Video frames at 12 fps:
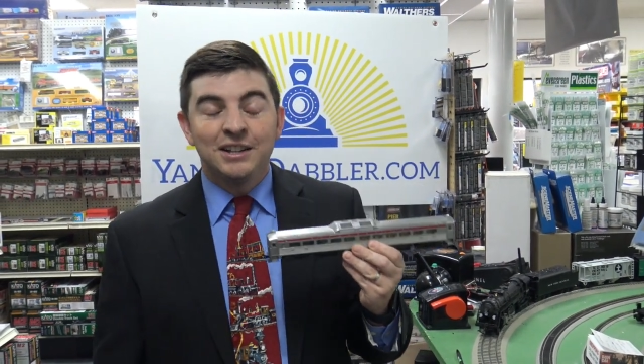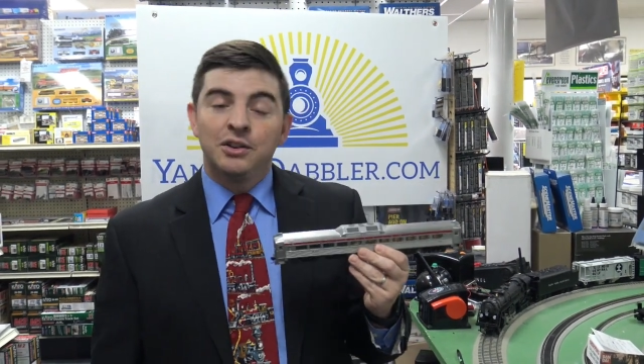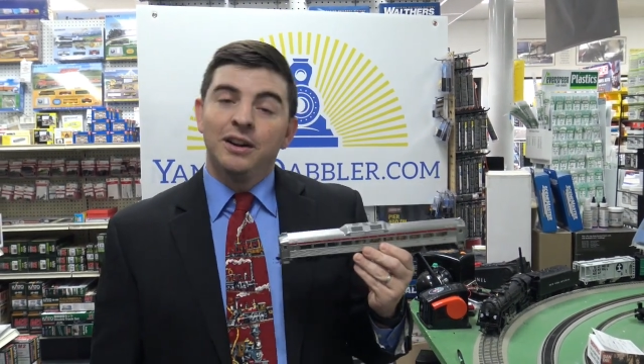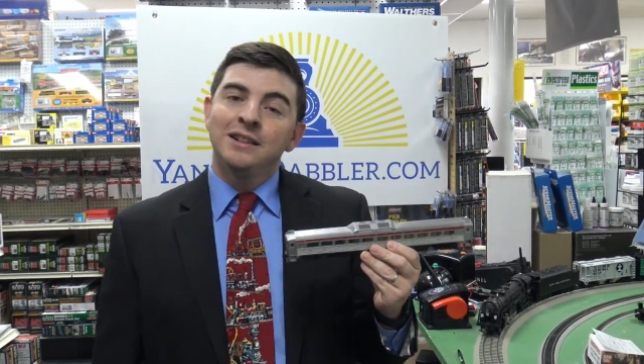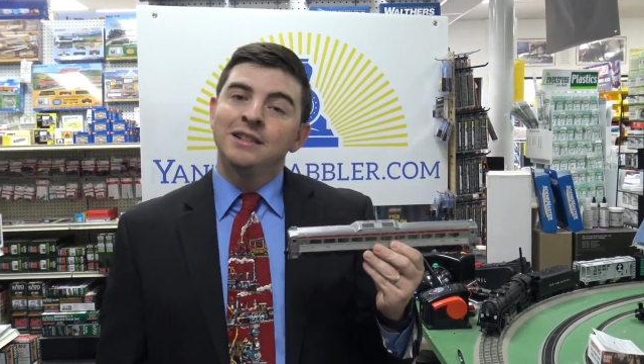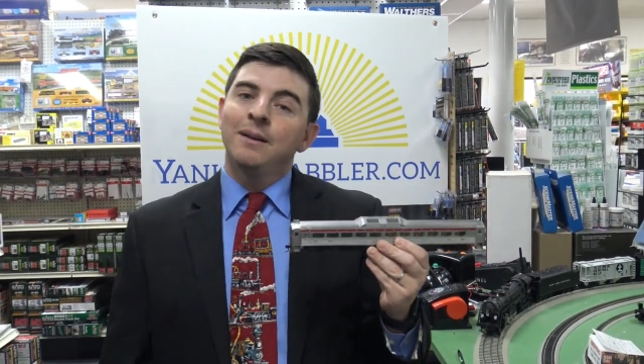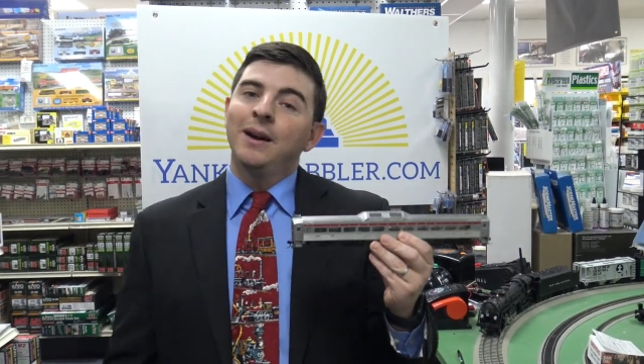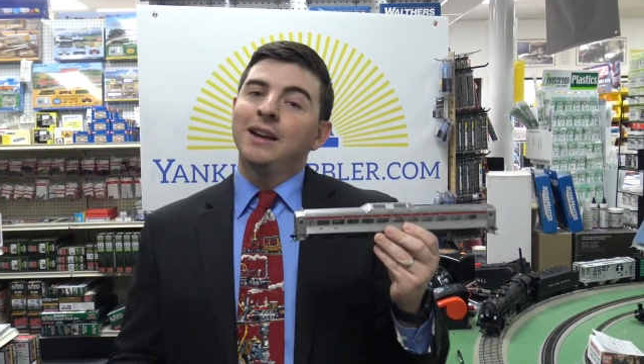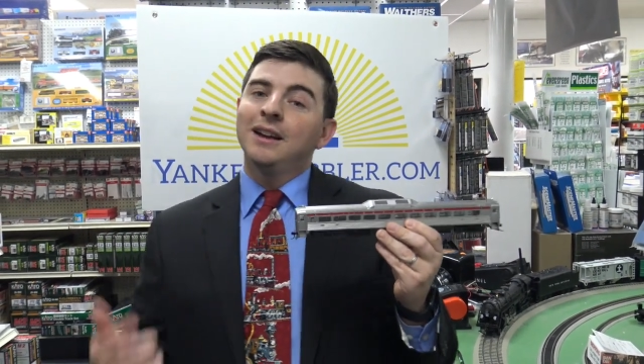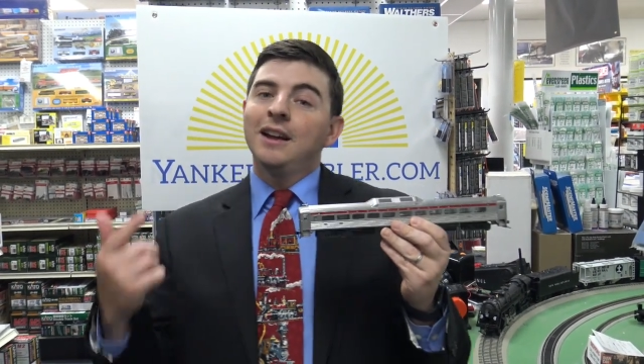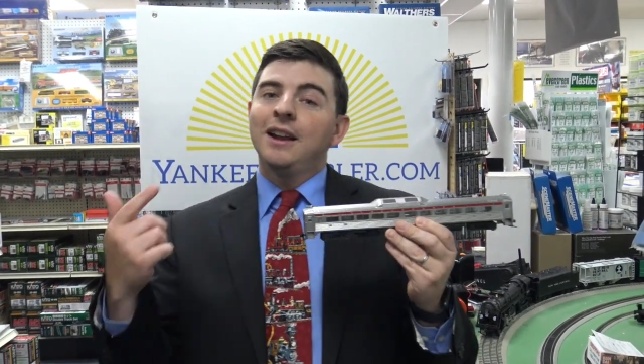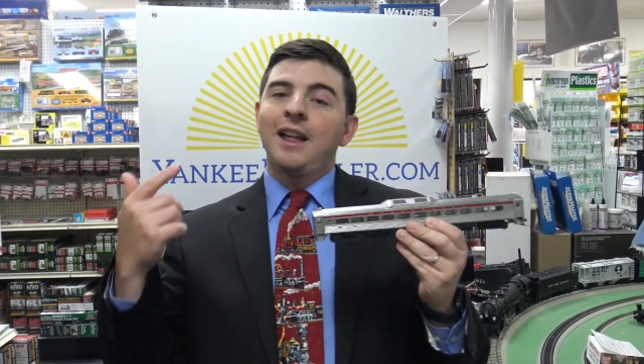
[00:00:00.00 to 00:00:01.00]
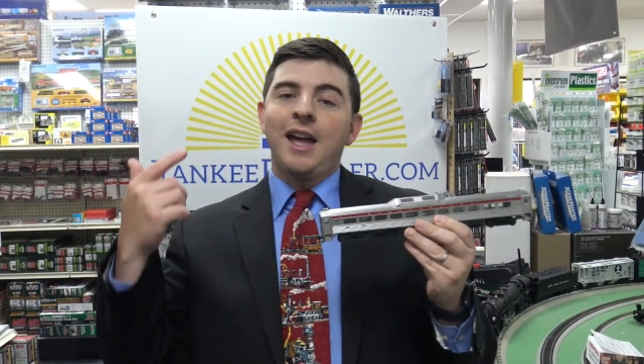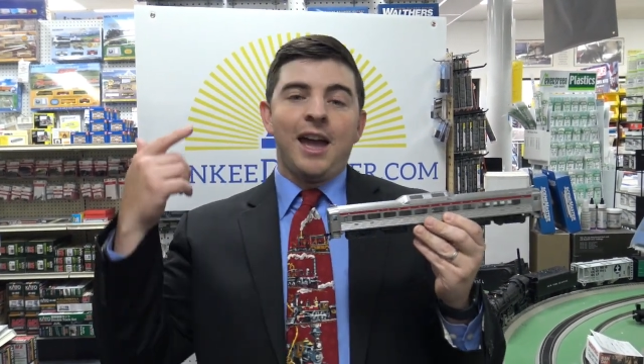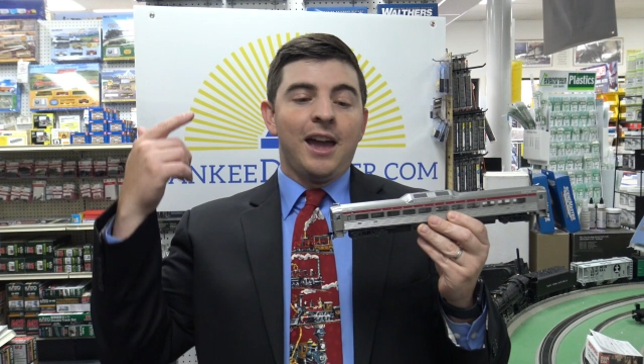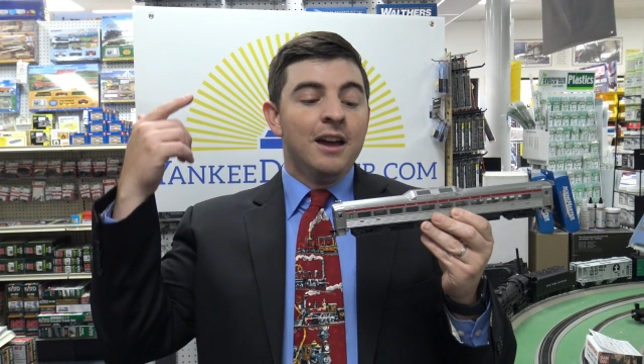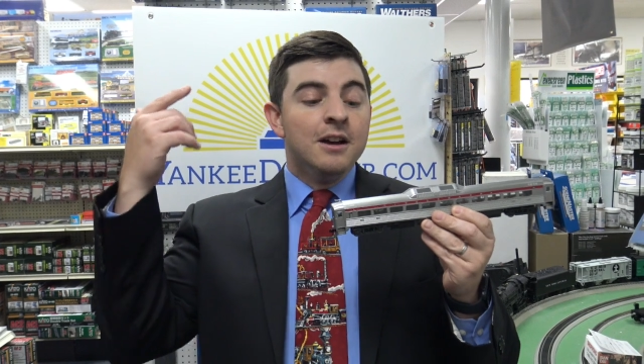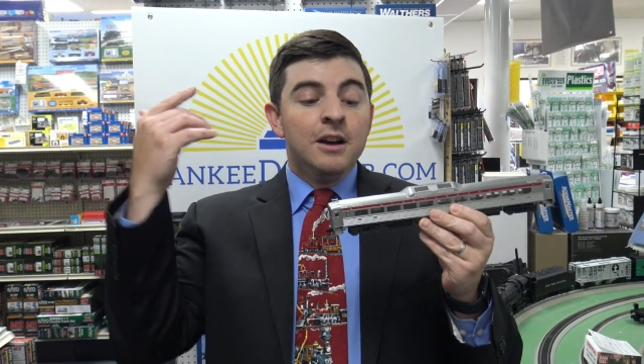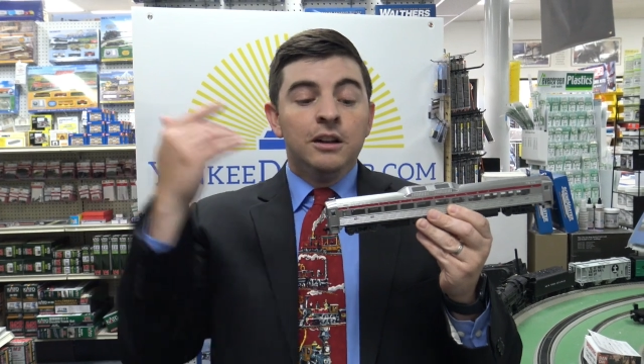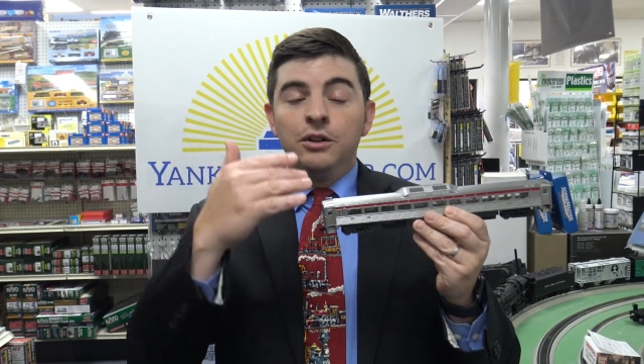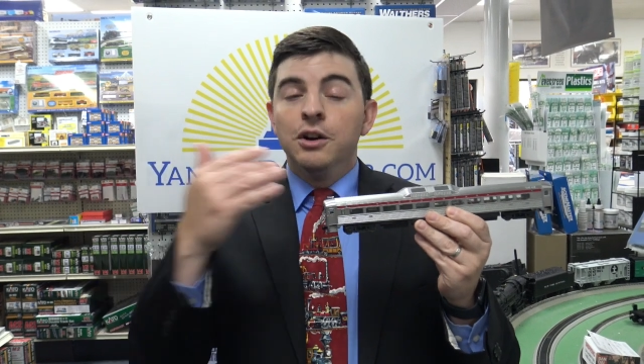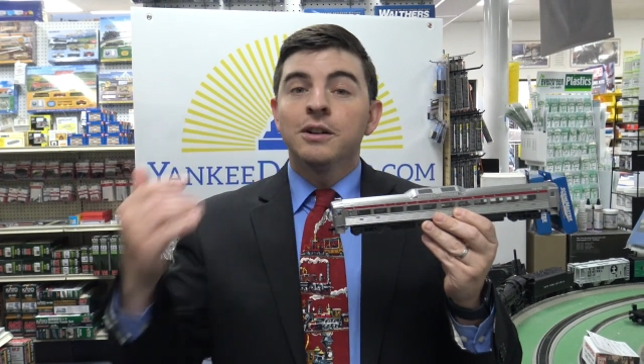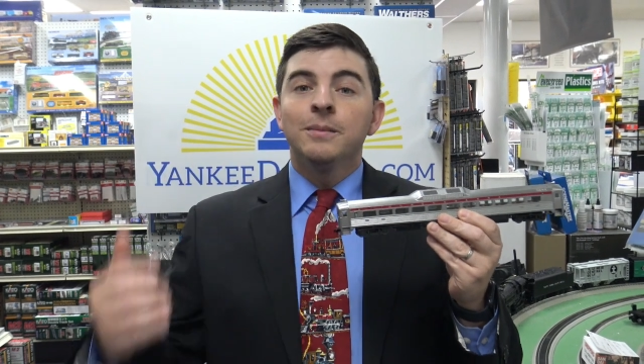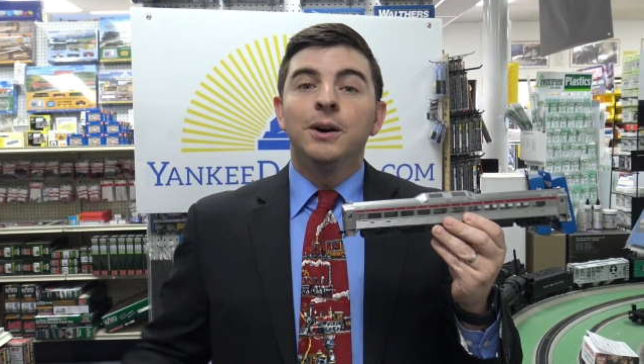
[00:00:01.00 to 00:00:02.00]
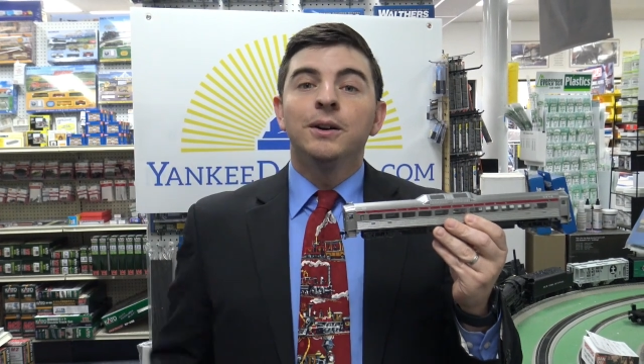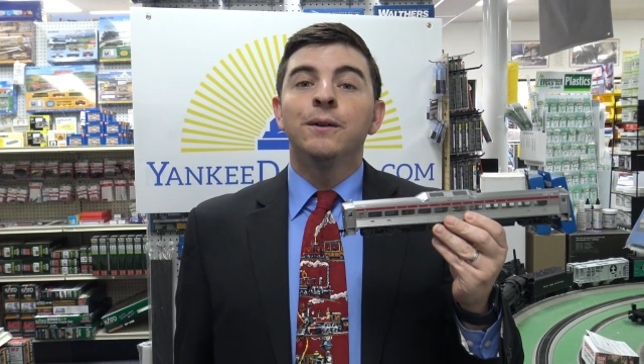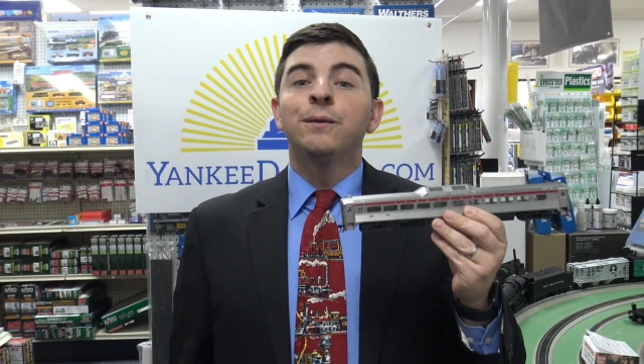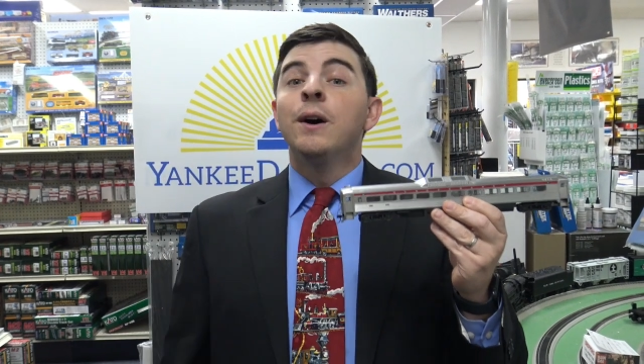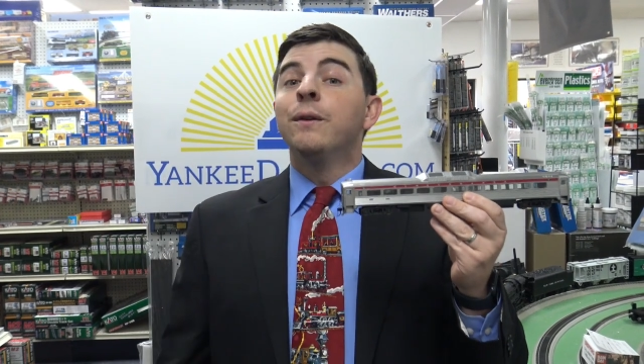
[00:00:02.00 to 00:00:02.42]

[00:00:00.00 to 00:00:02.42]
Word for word: So anytime I can get a locomotive